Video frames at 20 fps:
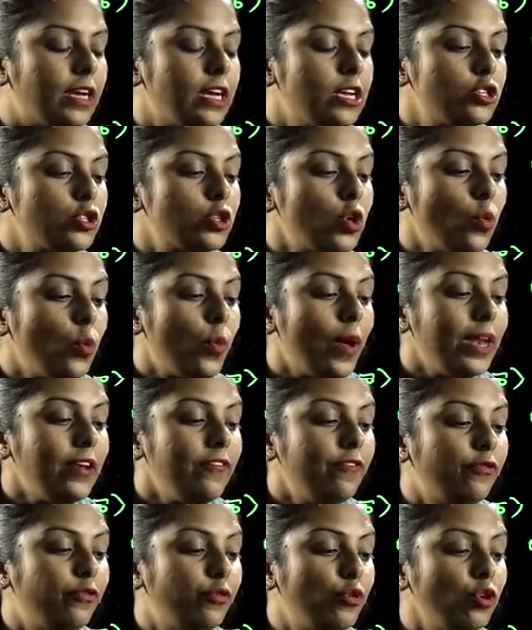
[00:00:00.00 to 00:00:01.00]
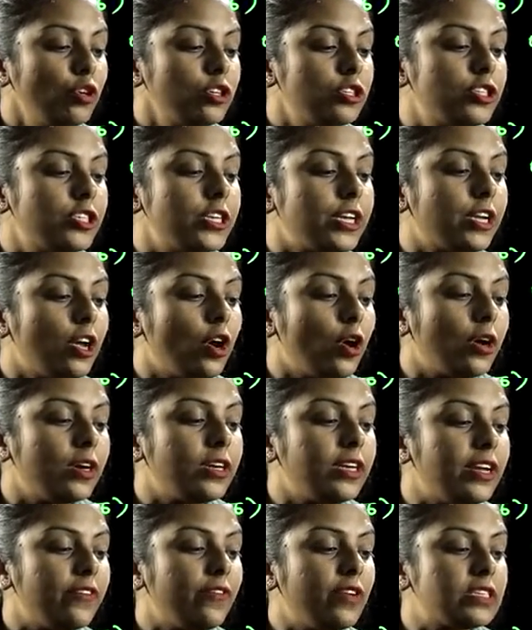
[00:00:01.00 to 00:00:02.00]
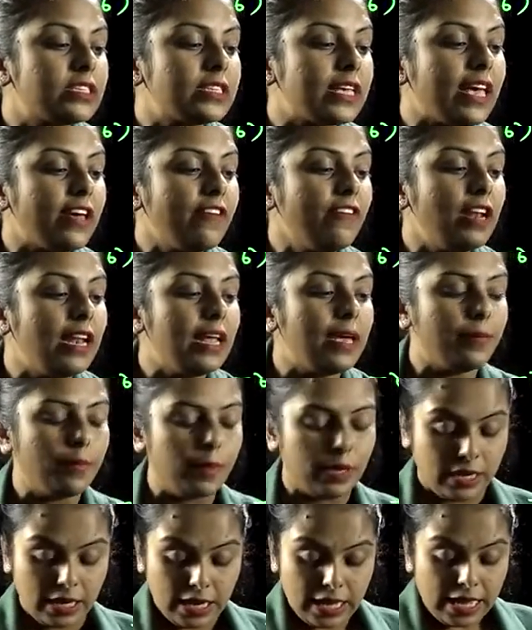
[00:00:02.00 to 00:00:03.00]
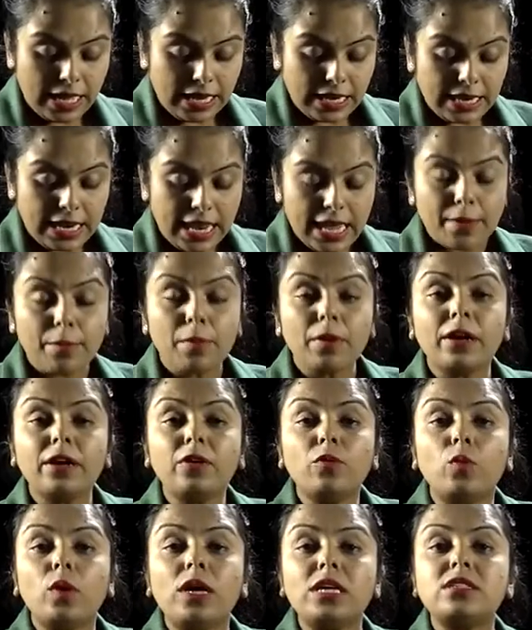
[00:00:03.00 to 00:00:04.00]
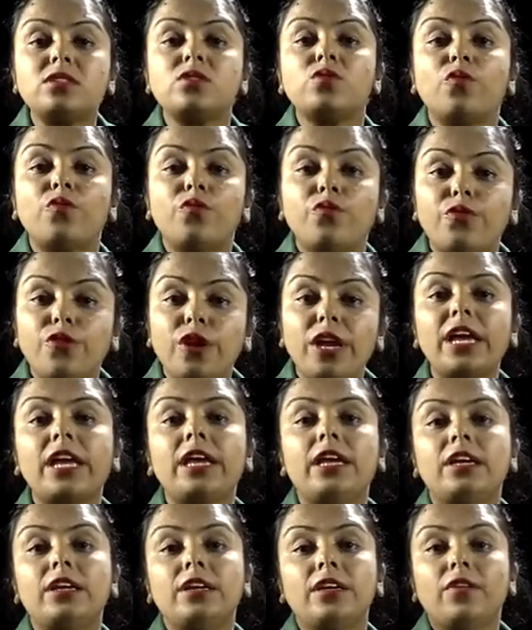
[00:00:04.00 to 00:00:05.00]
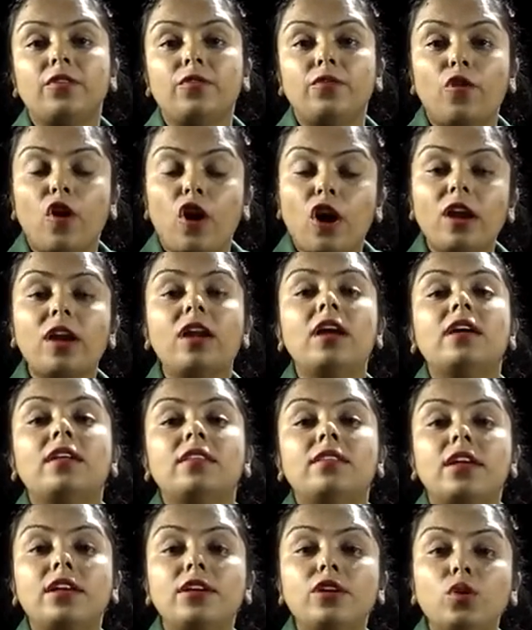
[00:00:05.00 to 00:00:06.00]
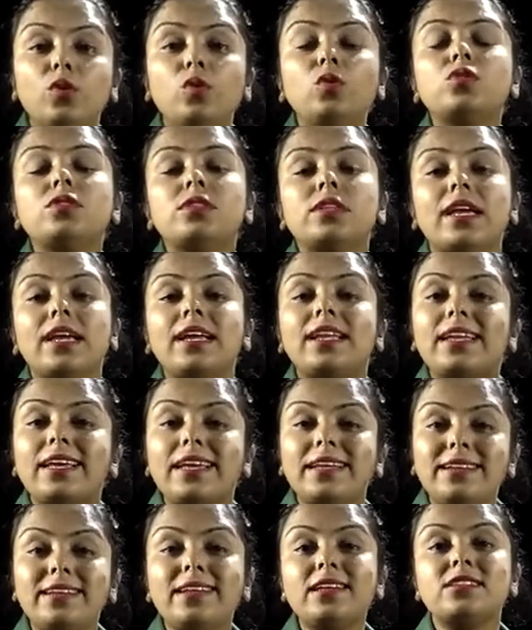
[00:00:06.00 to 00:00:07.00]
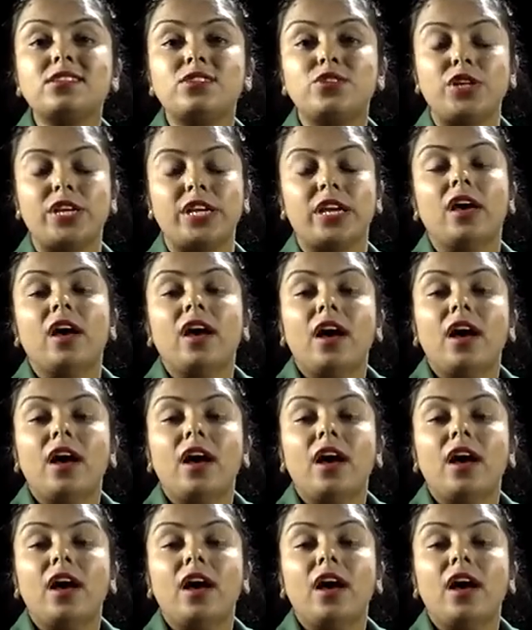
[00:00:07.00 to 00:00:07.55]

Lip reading: So when food security was available, labor was free for the use in industry.